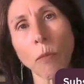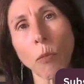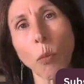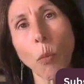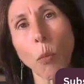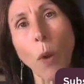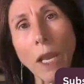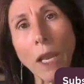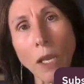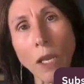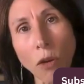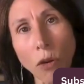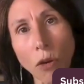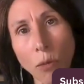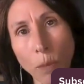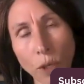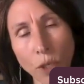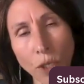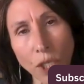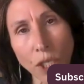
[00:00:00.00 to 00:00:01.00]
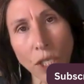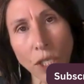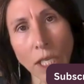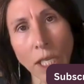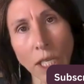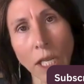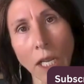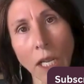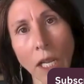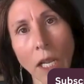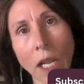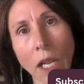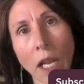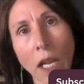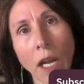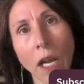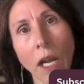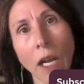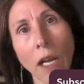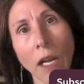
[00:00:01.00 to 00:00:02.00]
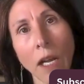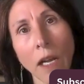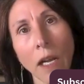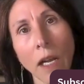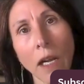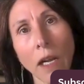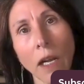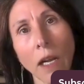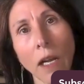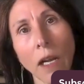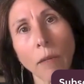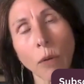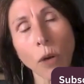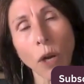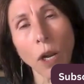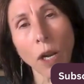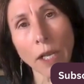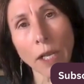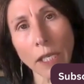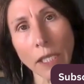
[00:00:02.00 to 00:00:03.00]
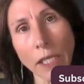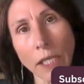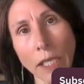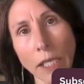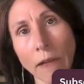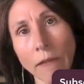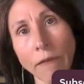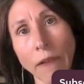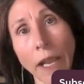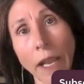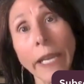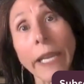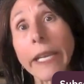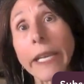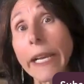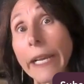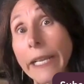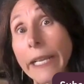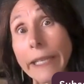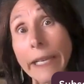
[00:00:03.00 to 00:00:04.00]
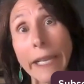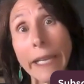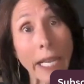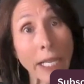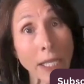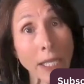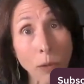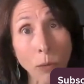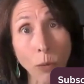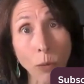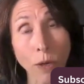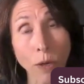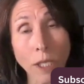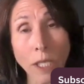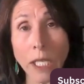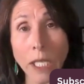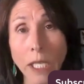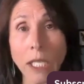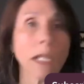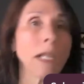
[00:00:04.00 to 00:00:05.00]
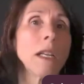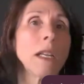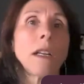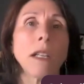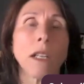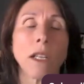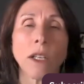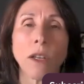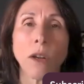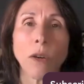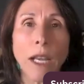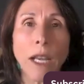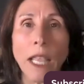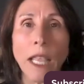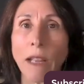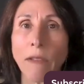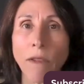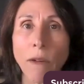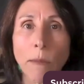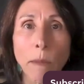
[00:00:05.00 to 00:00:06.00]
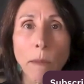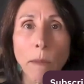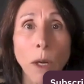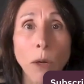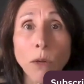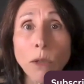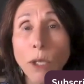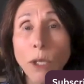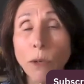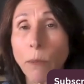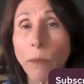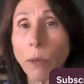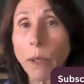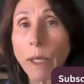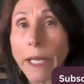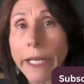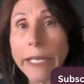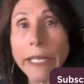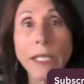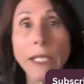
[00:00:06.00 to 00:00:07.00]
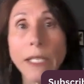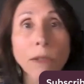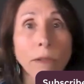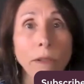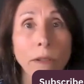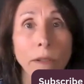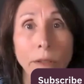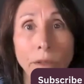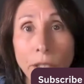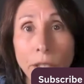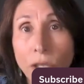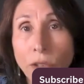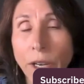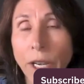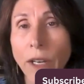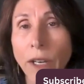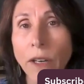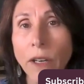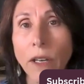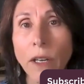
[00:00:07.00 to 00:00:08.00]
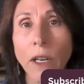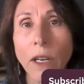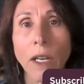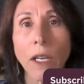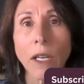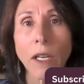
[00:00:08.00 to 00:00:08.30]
when you're purchasing a product of any kind that has a warranty, anything from a boat to a plane to a refrigerator.